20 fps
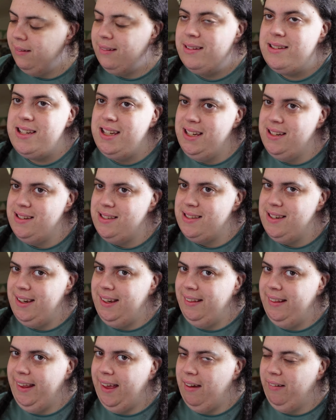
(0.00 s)
She doesn't
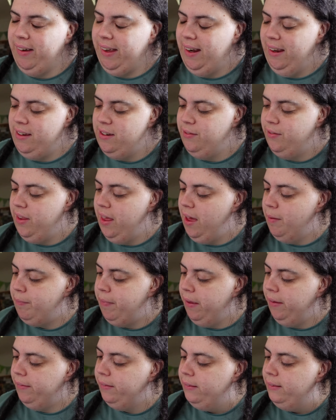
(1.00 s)
need the calculator for that
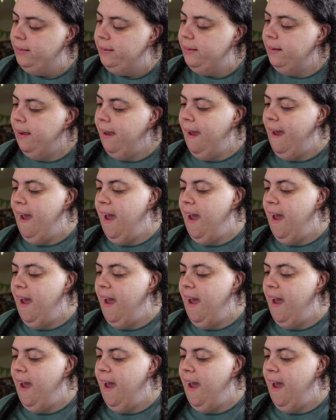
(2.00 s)
bit.